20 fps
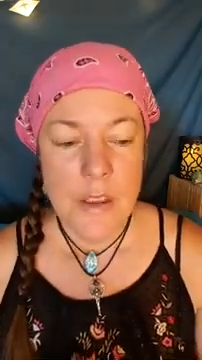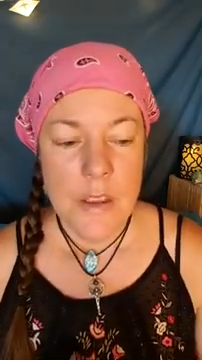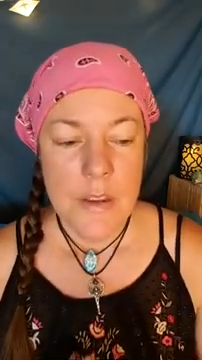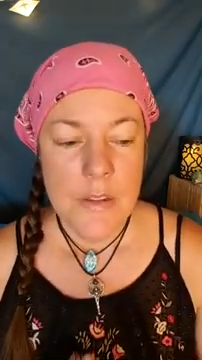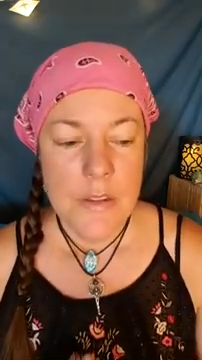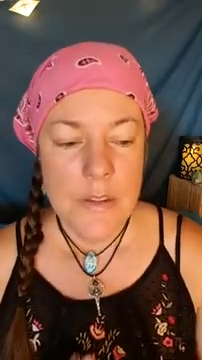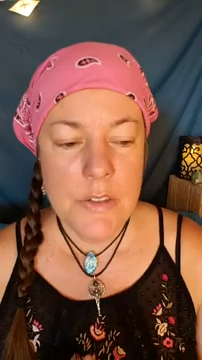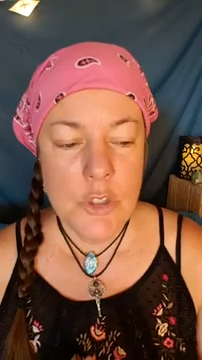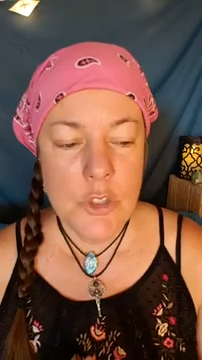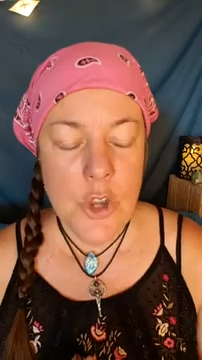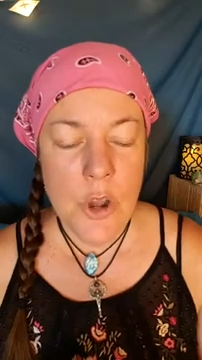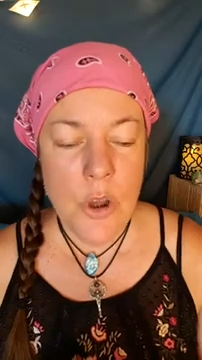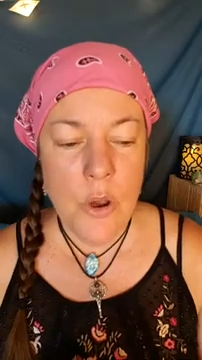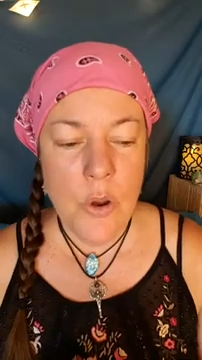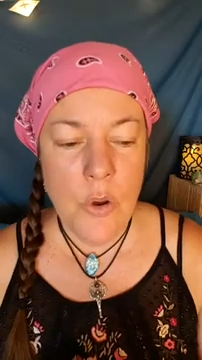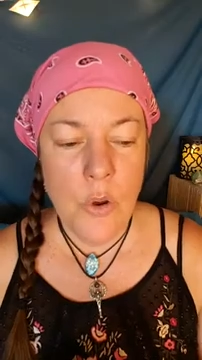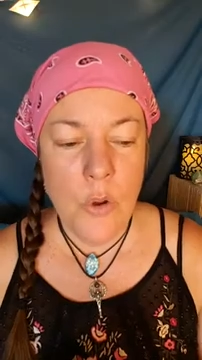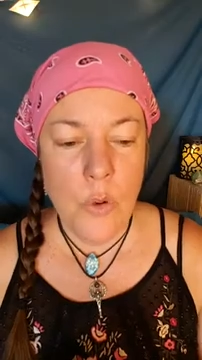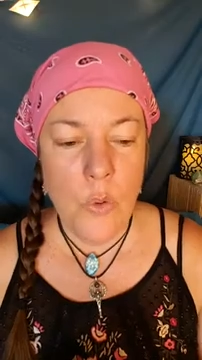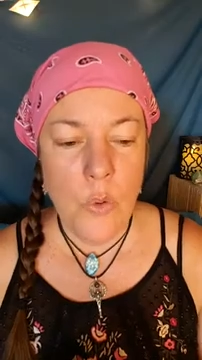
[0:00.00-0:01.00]

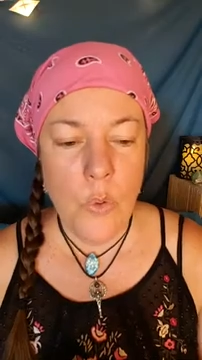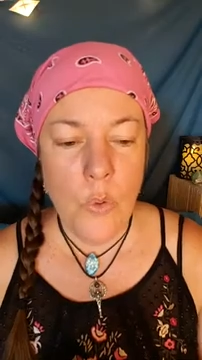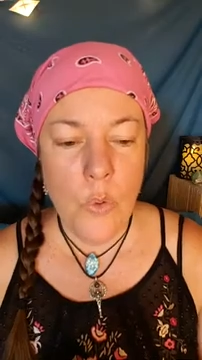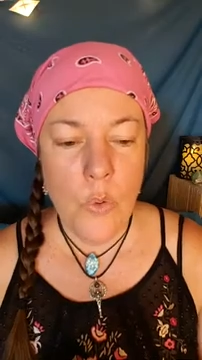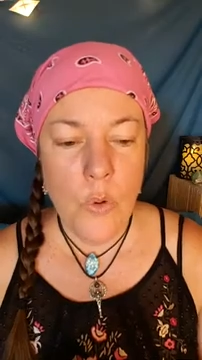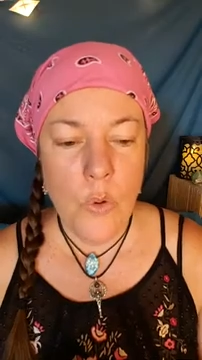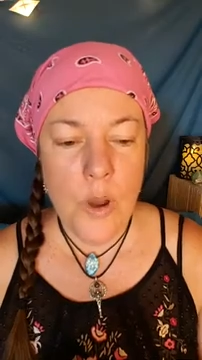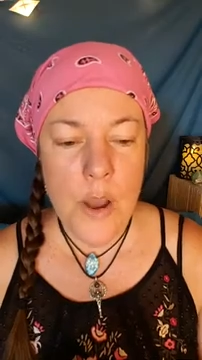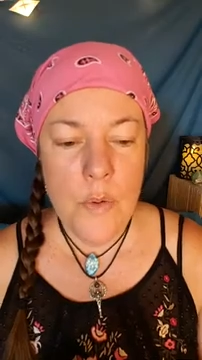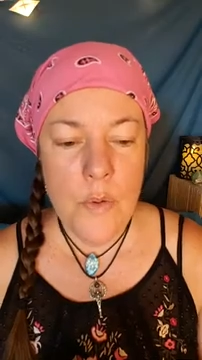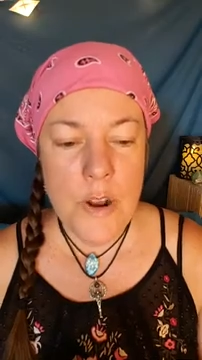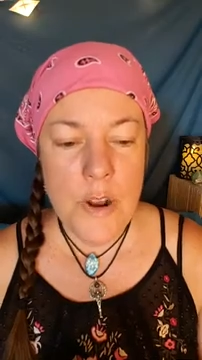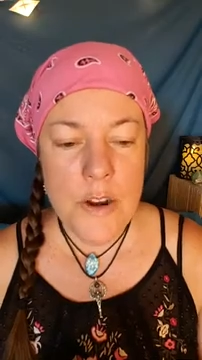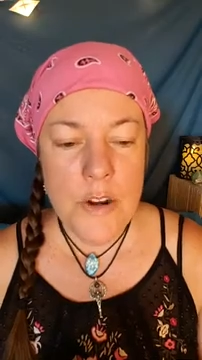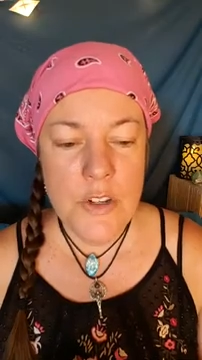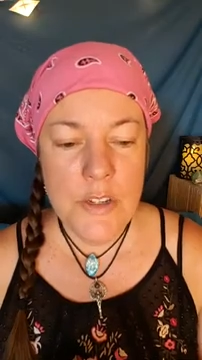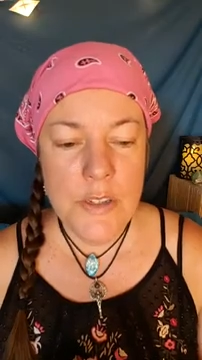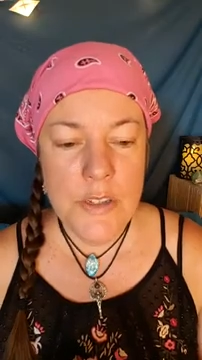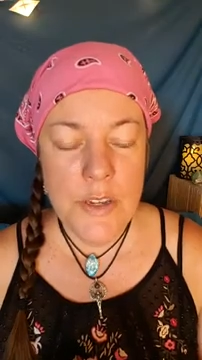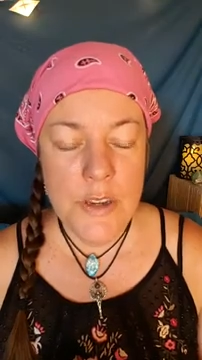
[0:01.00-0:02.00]
So I want to
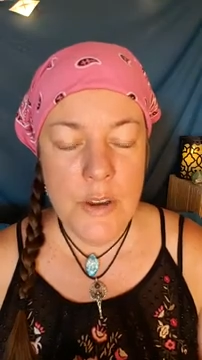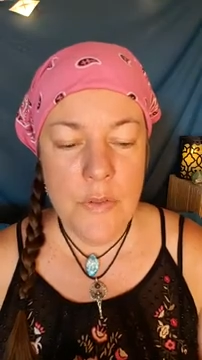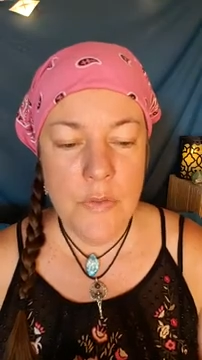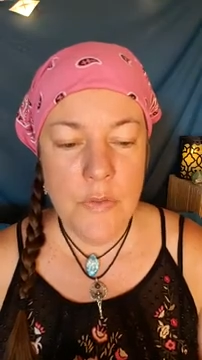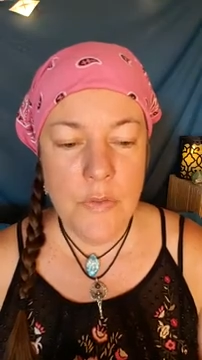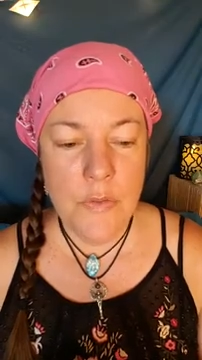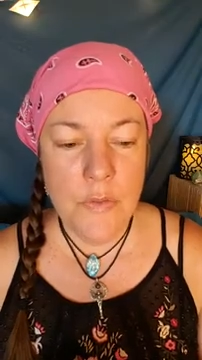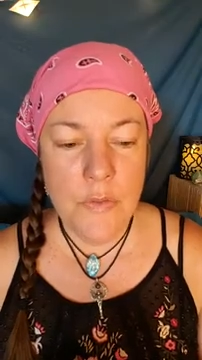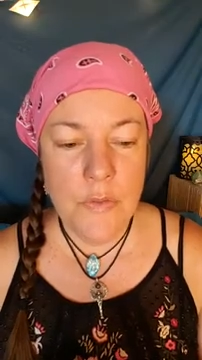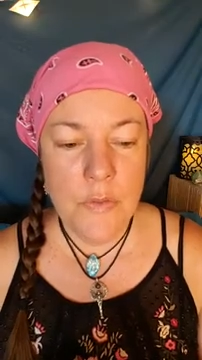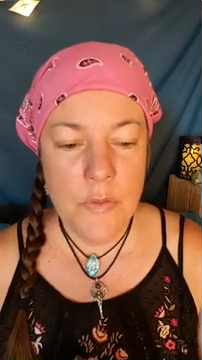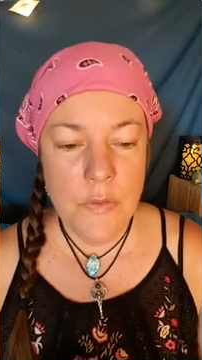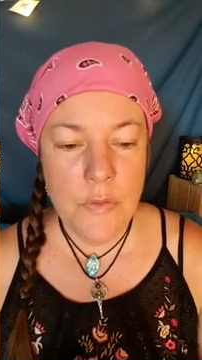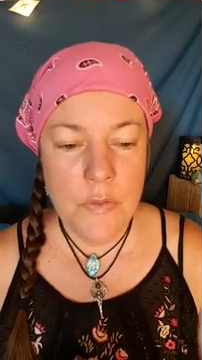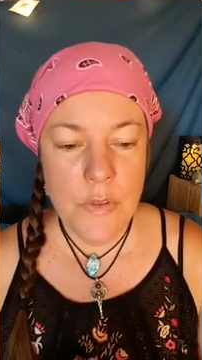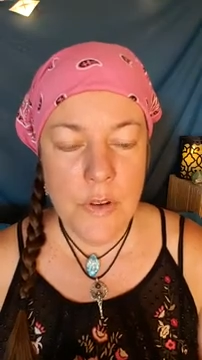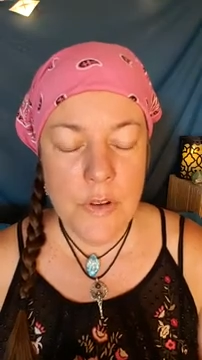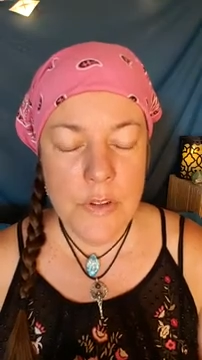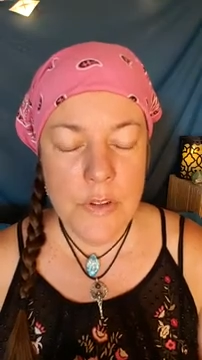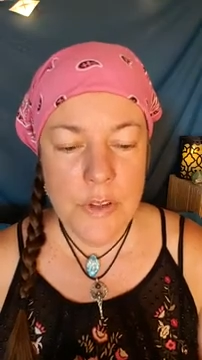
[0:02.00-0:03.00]
just give
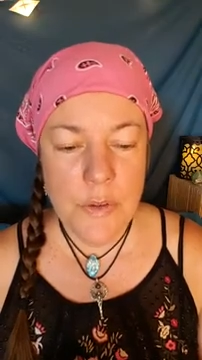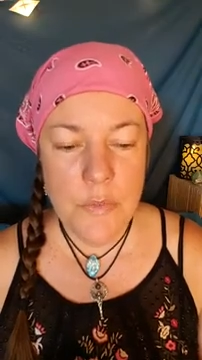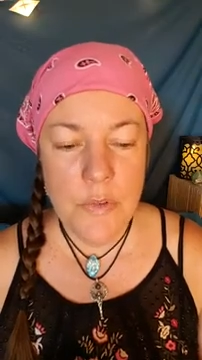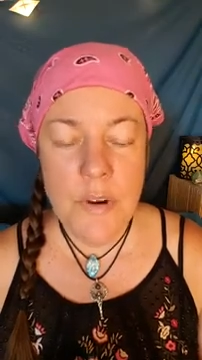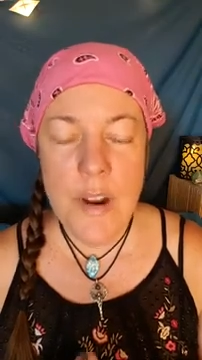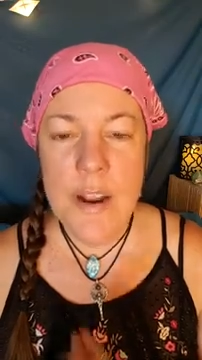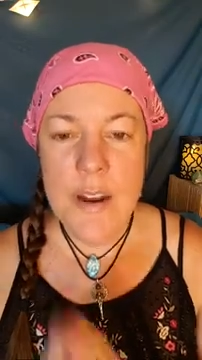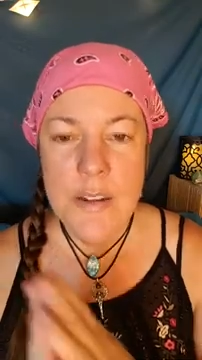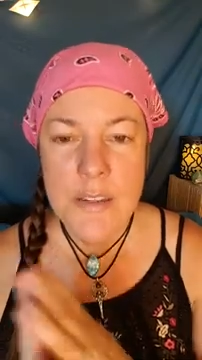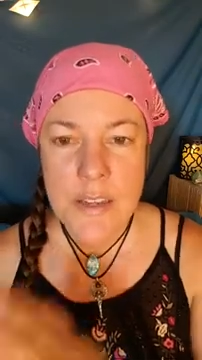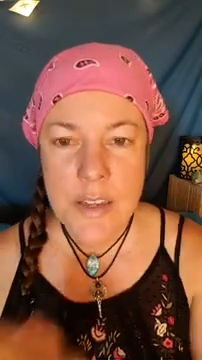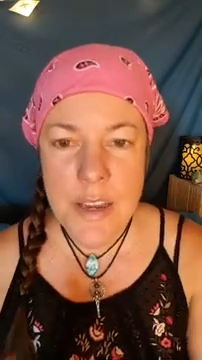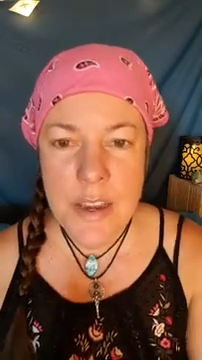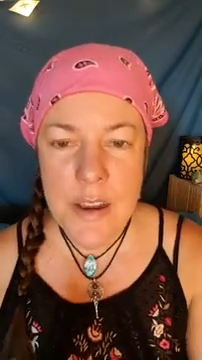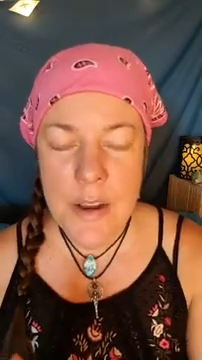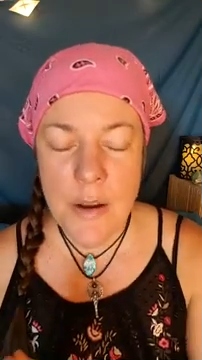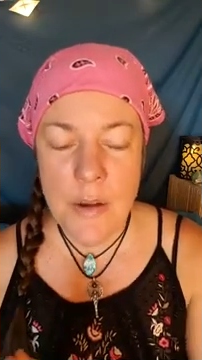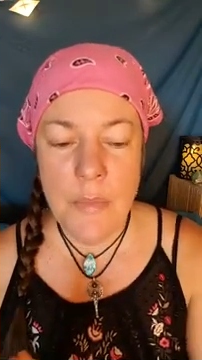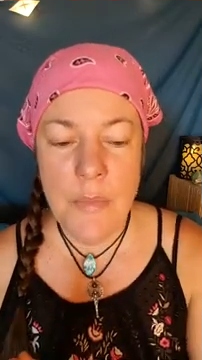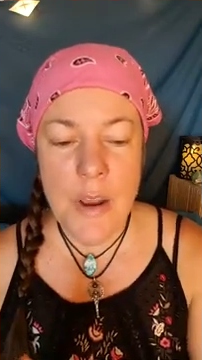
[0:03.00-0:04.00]
some credit to
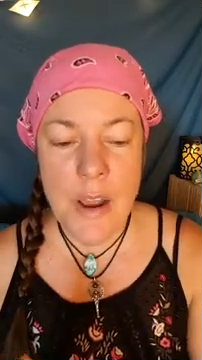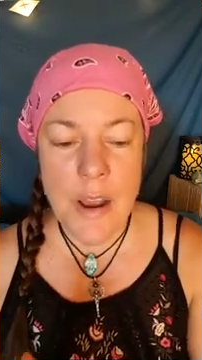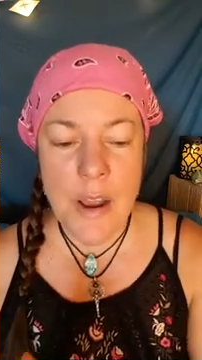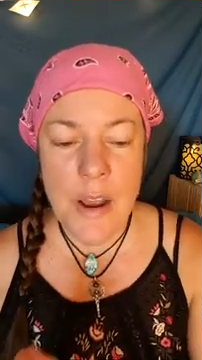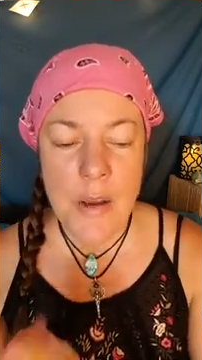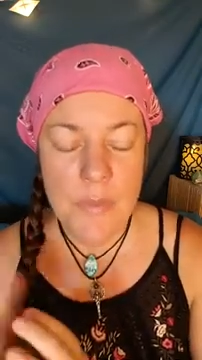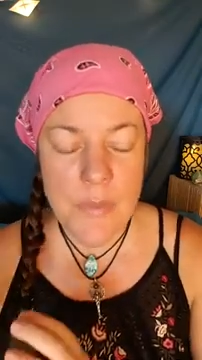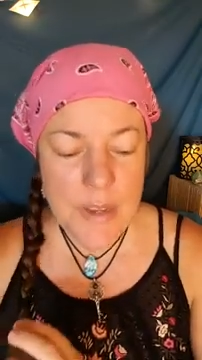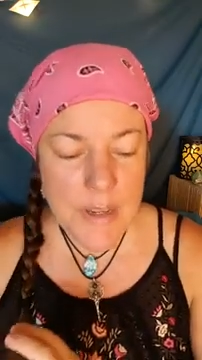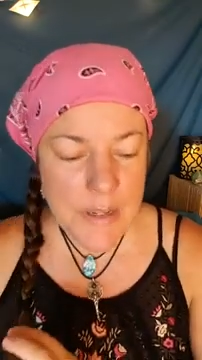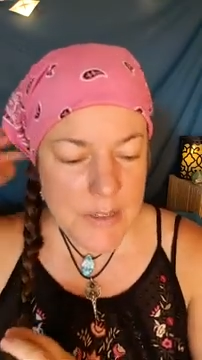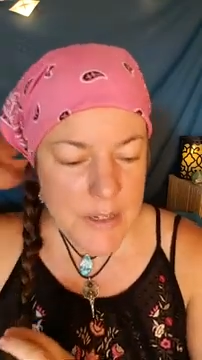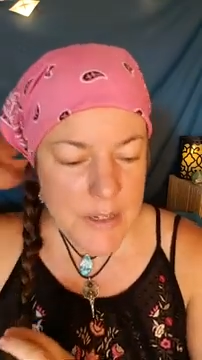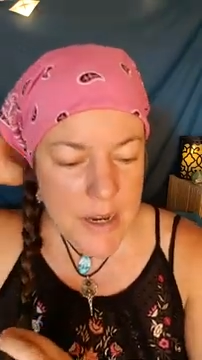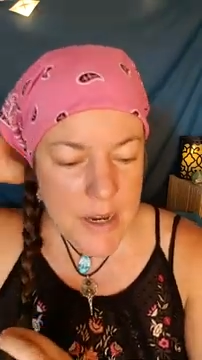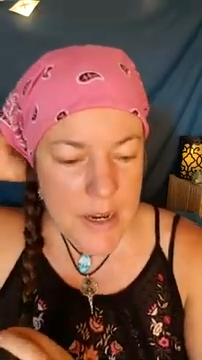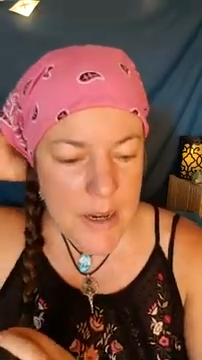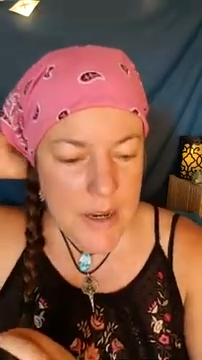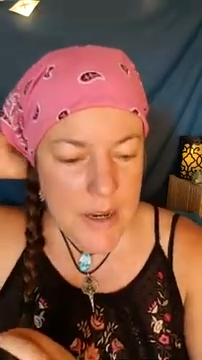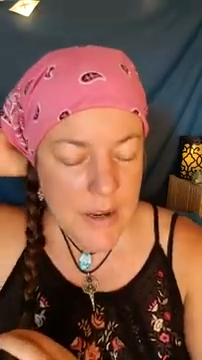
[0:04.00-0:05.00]
him, because he